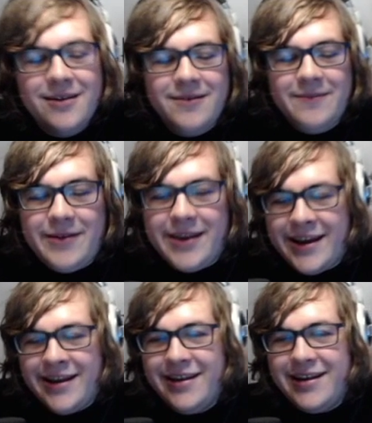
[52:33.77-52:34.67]
But yeah,
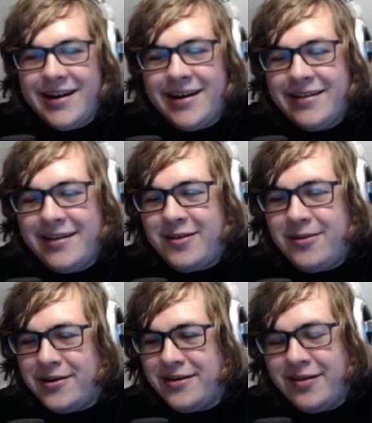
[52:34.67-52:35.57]
let's do
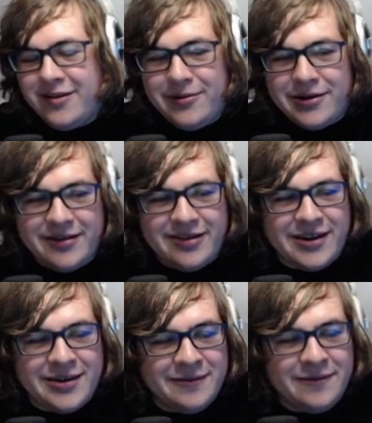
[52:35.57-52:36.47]
our
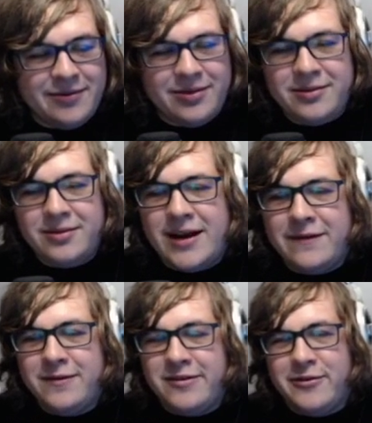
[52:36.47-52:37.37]
incentive.
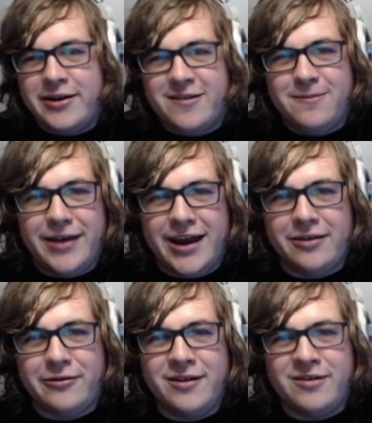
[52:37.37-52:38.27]
After the credits play, and the
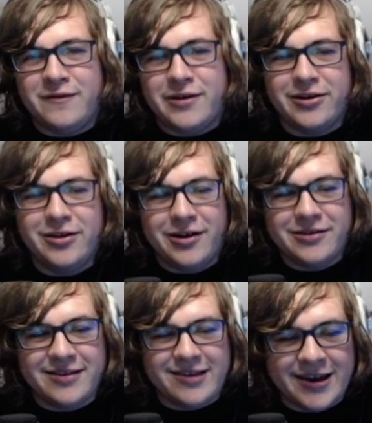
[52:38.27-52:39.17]
credits are very long in
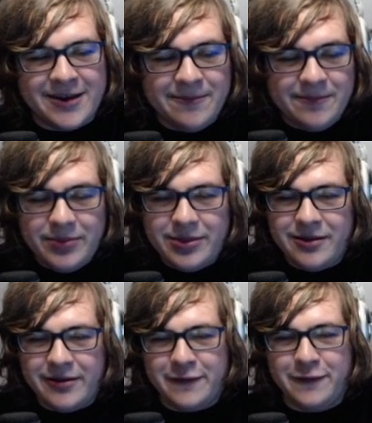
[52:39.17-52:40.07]
this game.
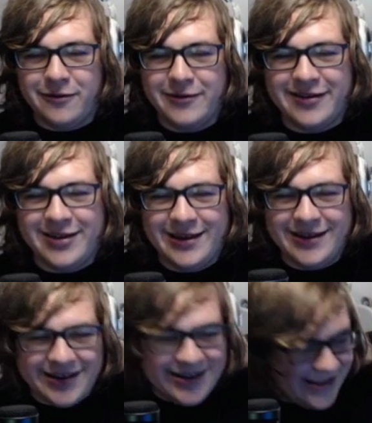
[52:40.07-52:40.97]
They're like 4 minutes long.